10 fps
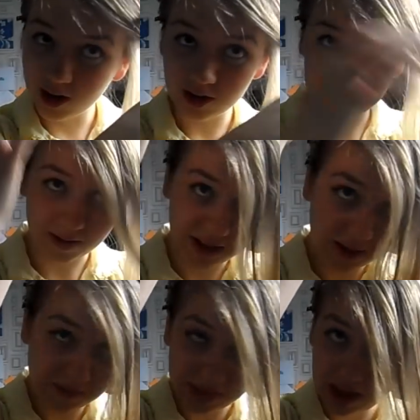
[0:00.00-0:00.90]
front
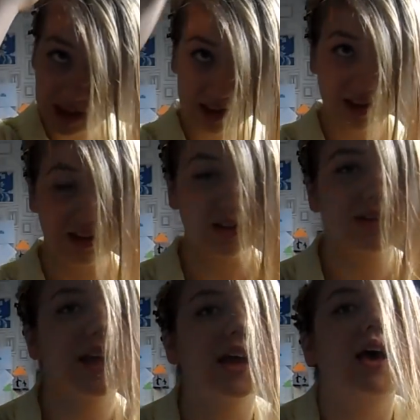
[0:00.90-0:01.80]
bit
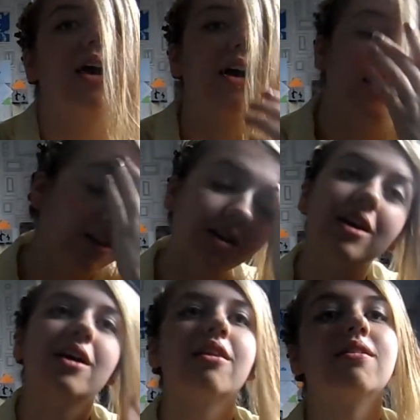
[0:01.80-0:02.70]
because uh,
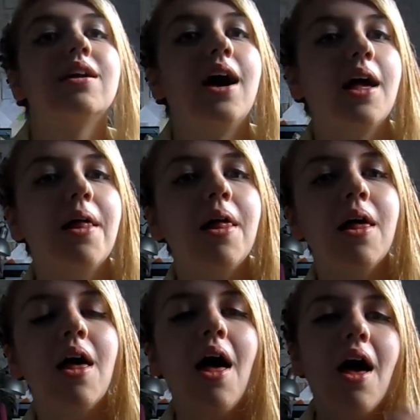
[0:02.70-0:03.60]
looking at the
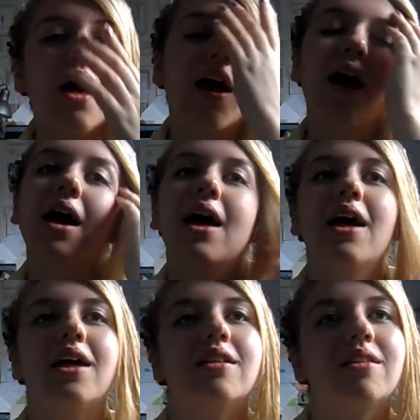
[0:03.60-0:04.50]
style
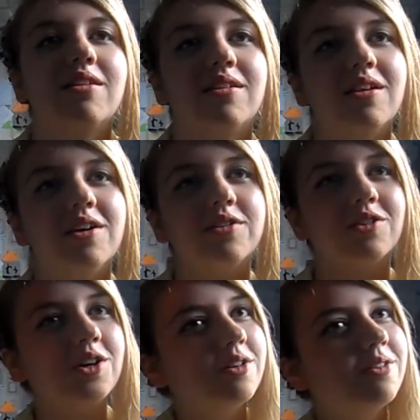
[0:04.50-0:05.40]
it's
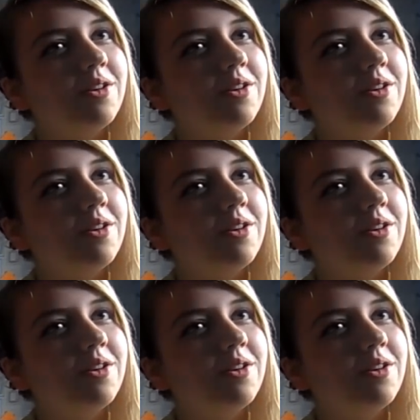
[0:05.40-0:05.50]
sort